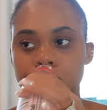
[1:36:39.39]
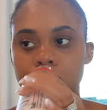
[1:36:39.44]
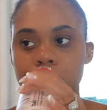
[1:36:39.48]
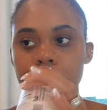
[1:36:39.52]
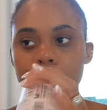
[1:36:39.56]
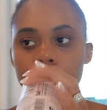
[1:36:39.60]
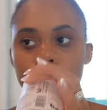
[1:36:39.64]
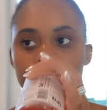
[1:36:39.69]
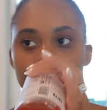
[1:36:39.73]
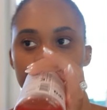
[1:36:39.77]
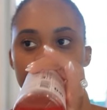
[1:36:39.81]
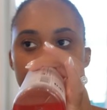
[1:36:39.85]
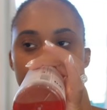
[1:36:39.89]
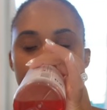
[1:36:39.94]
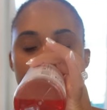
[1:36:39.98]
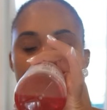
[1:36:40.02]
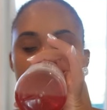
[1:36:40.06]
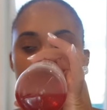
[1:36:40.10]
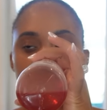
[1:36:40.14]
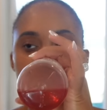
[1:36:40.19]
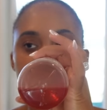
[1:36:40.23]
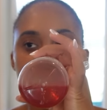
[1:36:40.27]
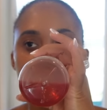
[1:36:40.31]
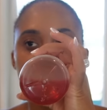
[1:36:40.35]
Oh.
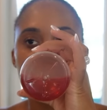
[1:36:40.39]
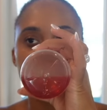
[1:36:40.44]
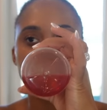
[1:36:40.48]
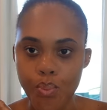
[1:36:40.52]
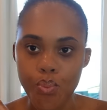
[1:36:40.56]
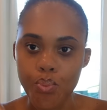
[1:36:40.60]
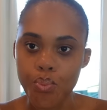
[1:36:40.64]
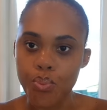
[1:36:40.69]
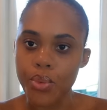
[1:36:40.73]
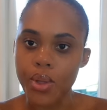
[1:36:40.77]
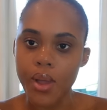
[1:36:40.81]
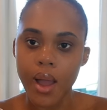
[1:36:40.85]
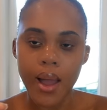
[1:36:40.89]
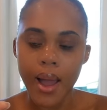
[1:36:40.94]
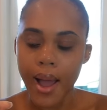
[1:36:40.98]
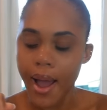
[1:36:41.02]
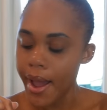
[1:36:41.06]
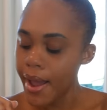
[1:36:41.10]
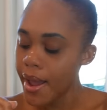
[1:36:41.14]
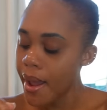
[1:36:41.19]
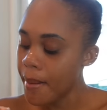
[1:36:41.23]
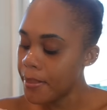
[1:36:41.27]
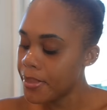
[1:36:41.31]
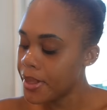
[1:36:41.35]

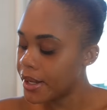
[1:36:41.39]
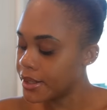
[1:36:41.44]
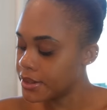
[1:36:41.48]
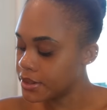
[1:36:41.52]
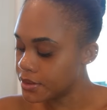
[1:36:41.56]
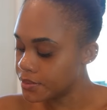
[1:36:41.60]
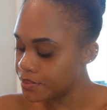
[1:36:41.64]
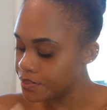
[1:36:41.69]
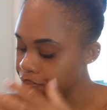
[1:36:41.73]
I am not.